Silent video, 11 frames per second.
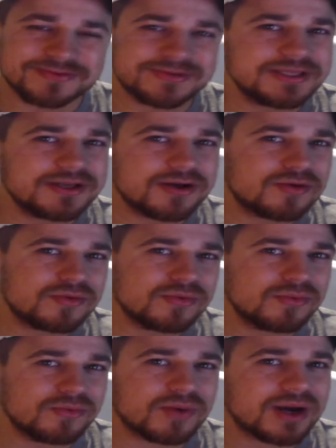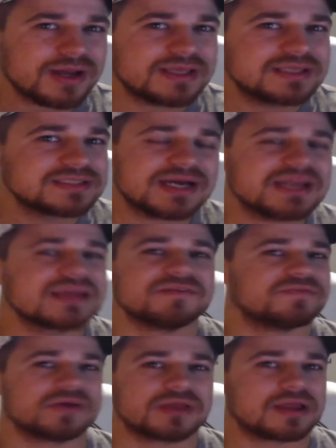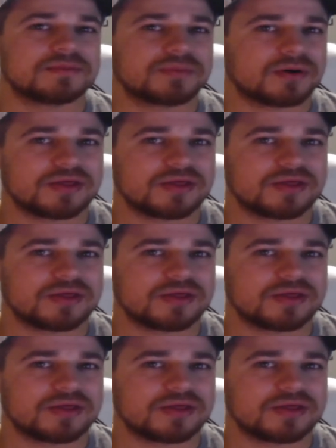really know why he's not in affiliated ball.